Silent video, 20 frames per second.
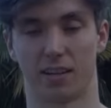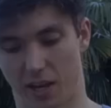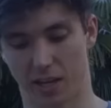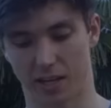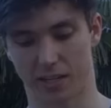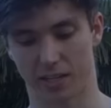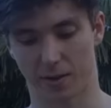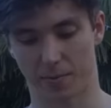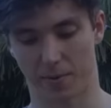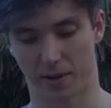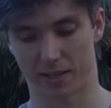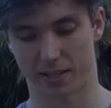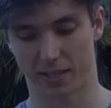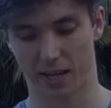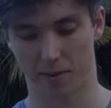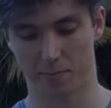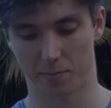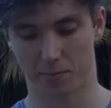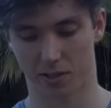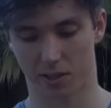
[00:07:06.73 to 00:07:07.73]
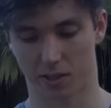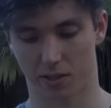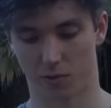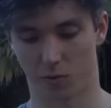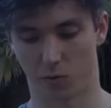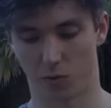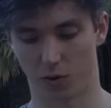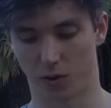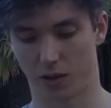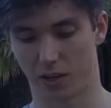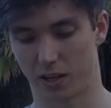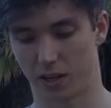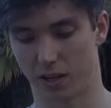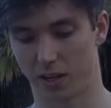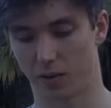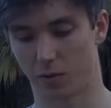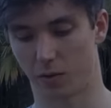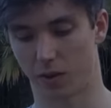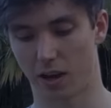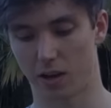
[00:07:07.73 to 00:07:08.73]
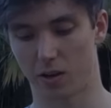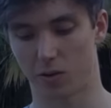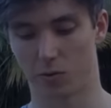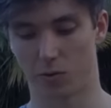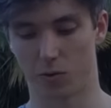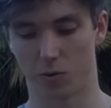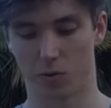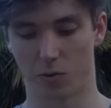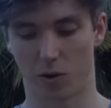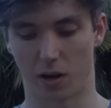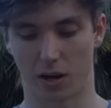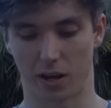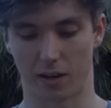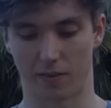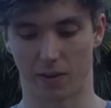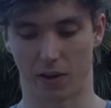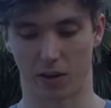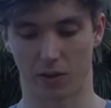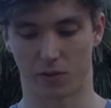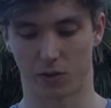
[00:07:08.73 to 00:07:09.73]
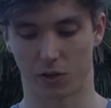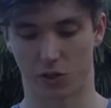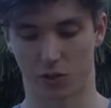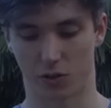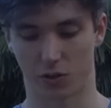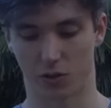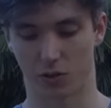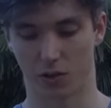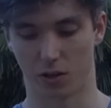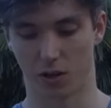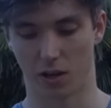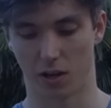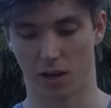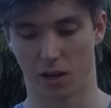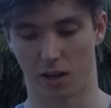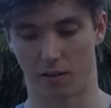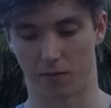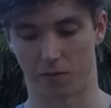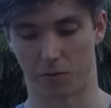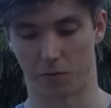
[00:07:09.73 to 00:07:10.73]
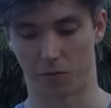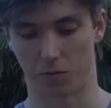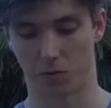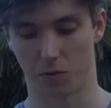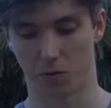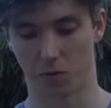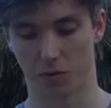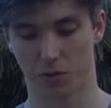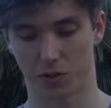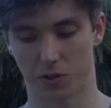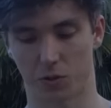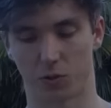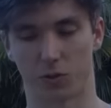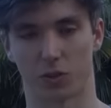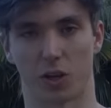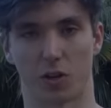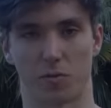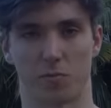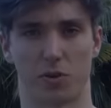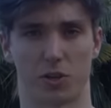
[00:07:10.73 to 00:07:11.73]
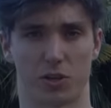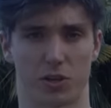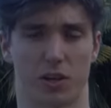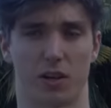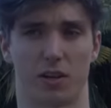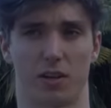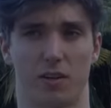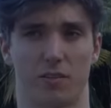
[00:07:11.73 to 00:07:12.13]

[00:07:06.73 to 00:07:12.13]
Anytime I attempt one without a wall, I either overshoot and fall forwards or don't push hard